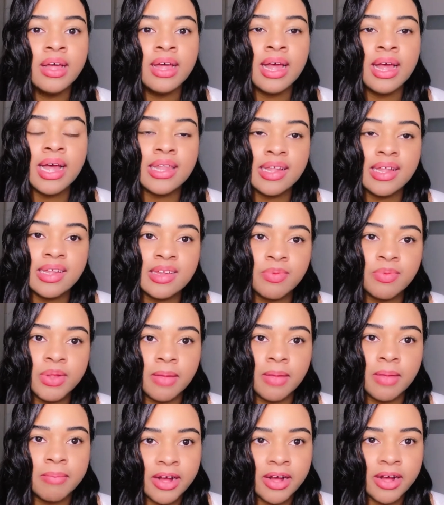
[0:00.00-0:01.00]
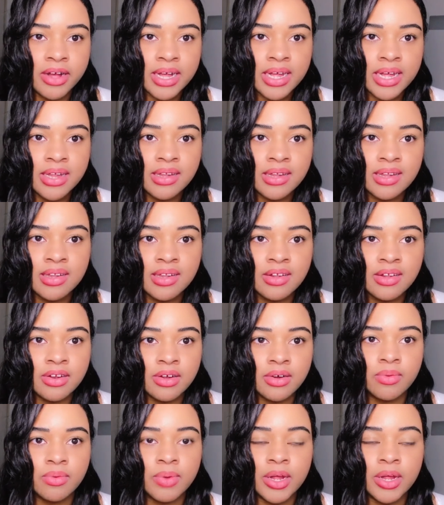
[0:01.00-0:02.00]
At least with Americans,
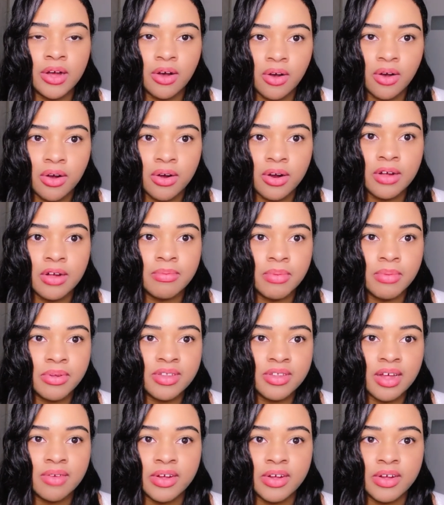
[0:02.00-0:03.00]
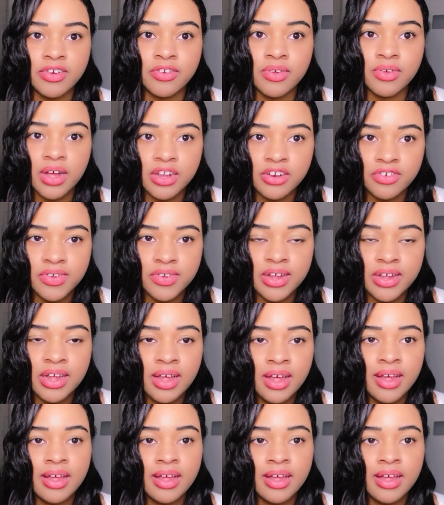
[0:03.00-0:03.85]
we are a multiracial country,